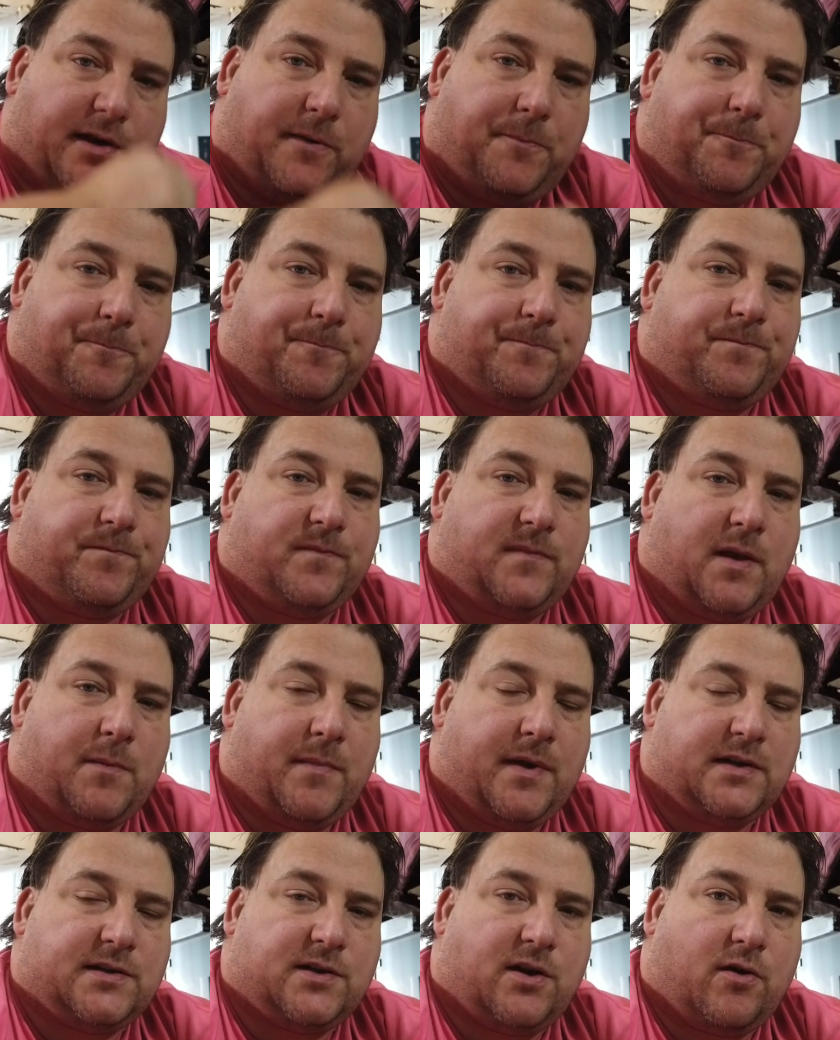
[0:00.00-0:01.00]
in it that
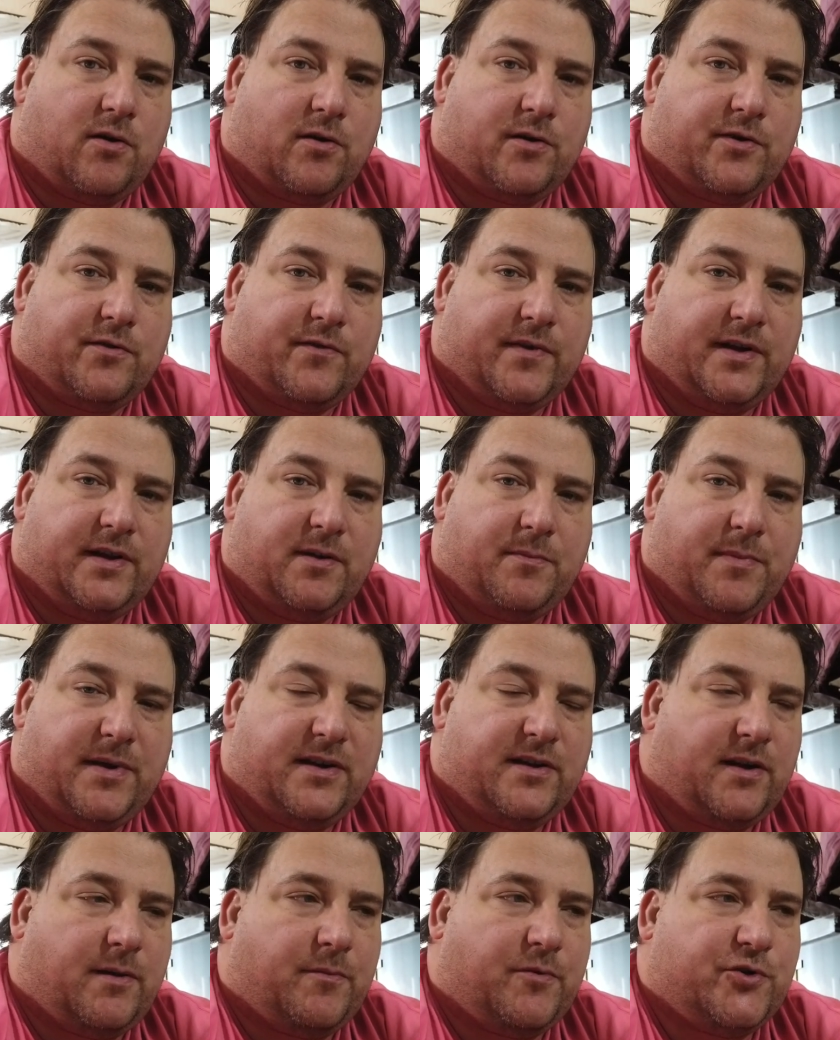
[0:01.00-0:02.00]
makes it hard to read the
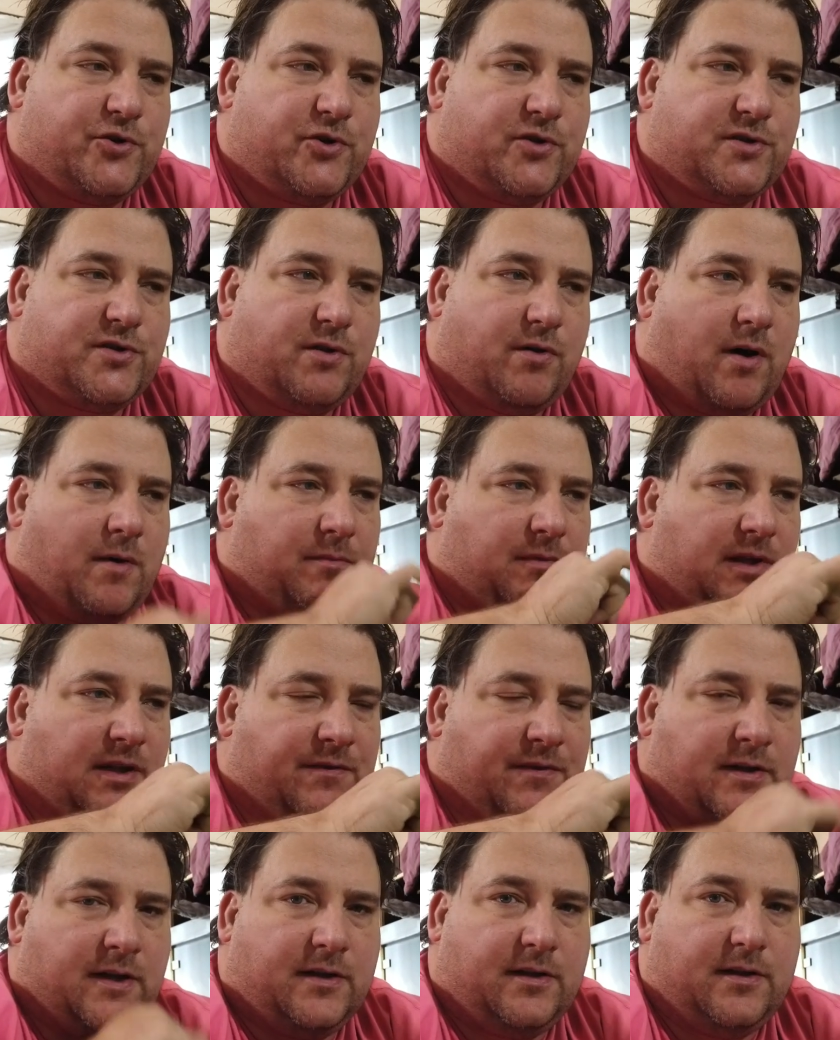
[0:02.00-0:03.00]
bed temperature, so I'm
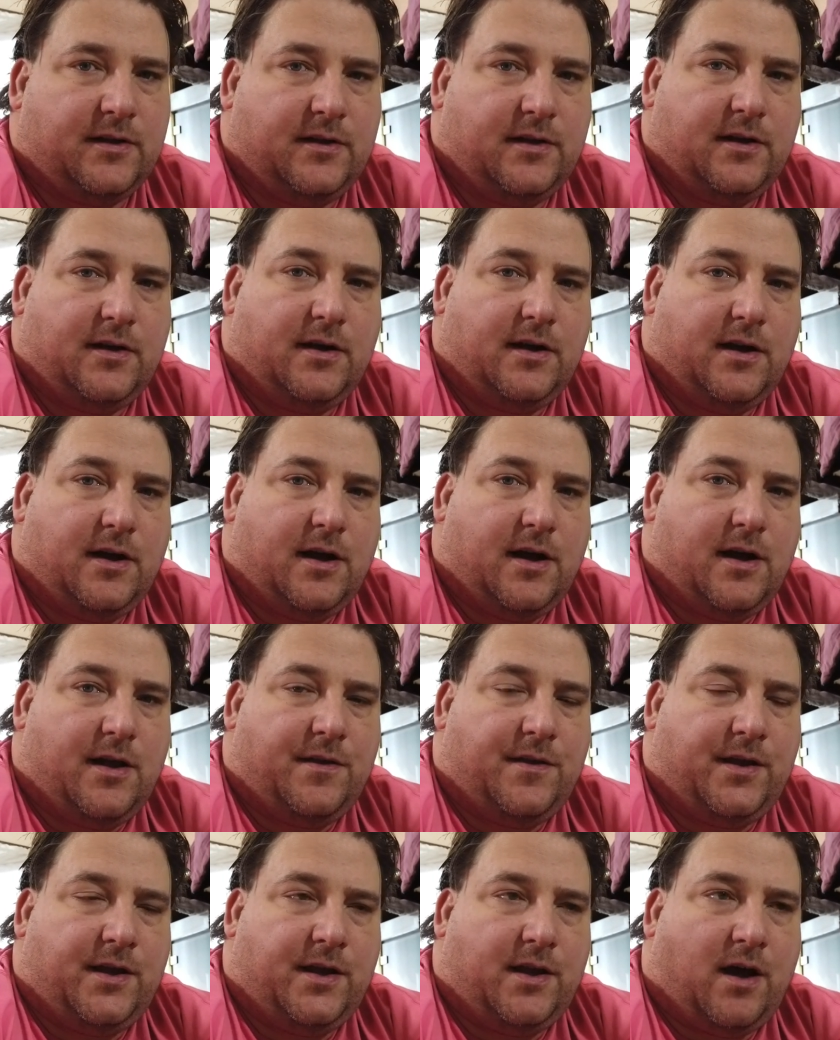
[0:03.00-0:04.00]
leaving
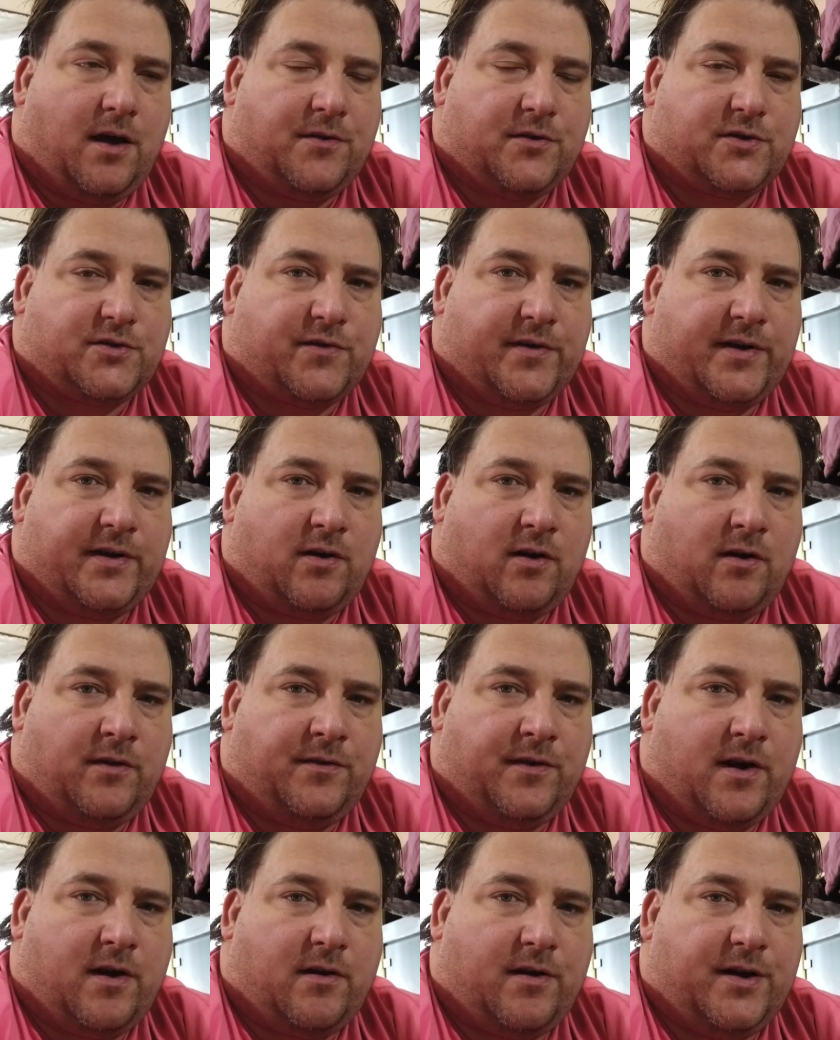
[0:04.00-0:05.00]
the other screen
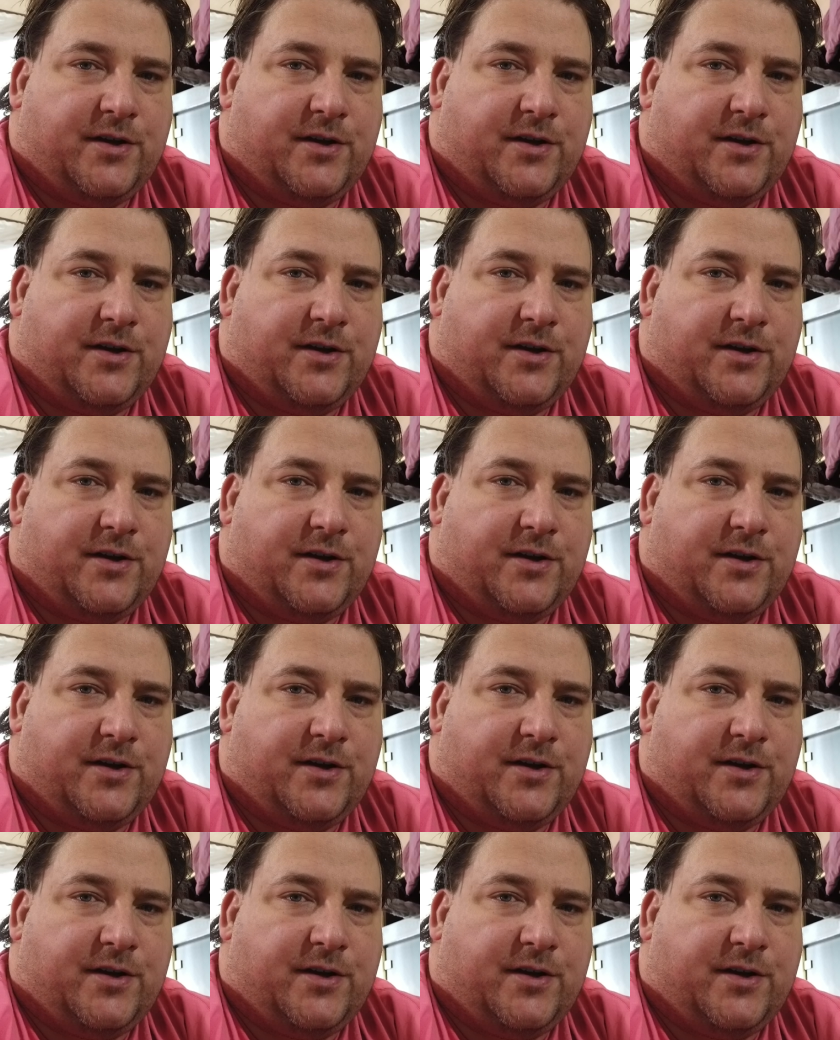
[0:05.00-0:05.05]
on there.